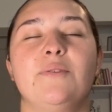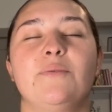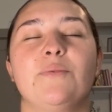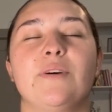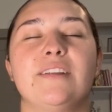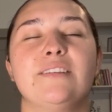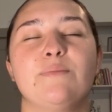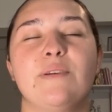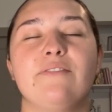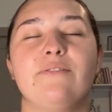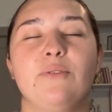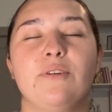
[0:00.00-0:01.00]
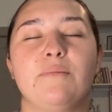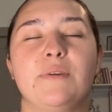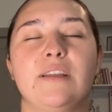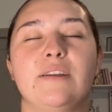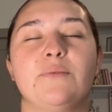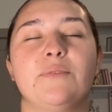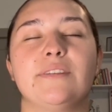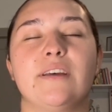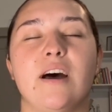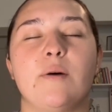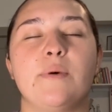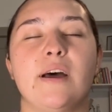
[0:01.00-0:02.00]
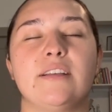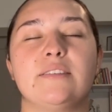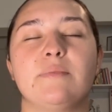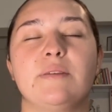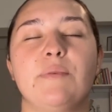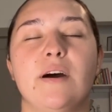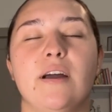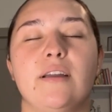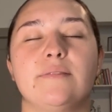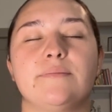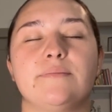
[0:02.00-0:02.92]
What is meant for me will not pass me by.